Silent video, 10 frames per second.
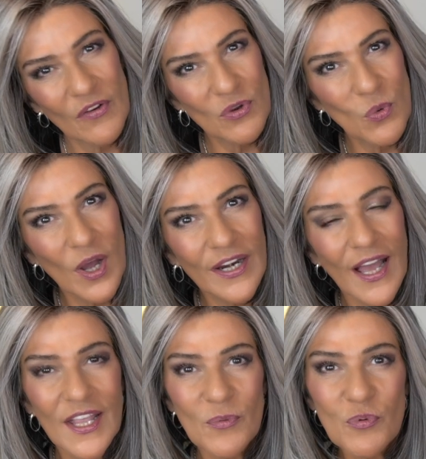everyone.
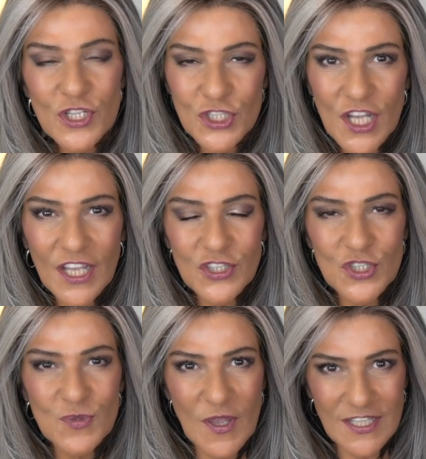I appreciate you
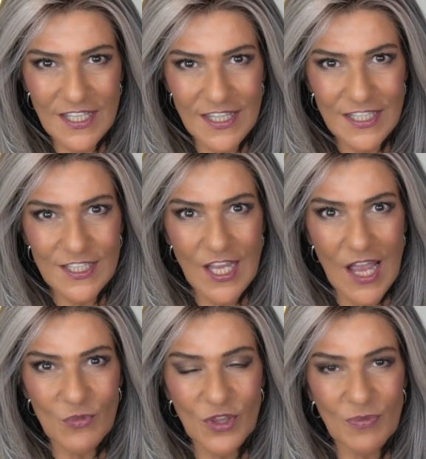spending this
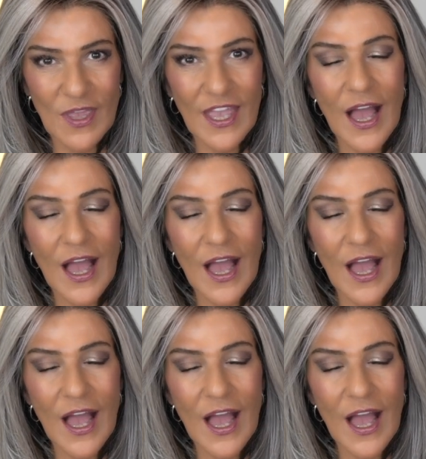time with me.